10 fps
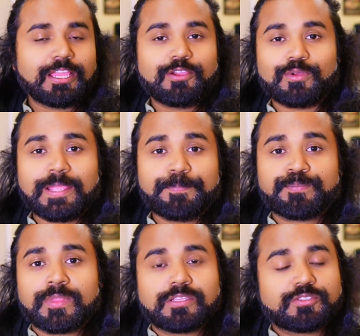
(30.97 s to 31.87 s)
Okay.
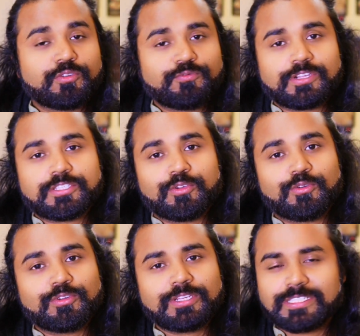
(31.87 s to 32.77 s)
So far so
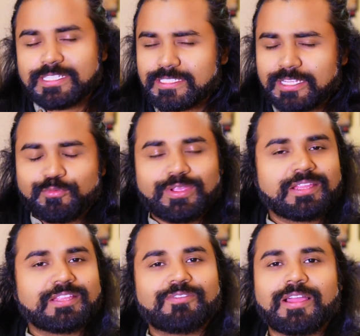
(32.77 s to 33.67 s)
good. Just a quick
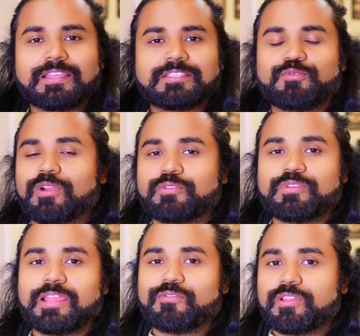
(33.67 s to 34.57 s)
revise what we
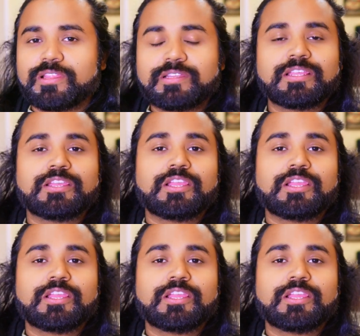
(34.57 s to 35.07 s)
have learned.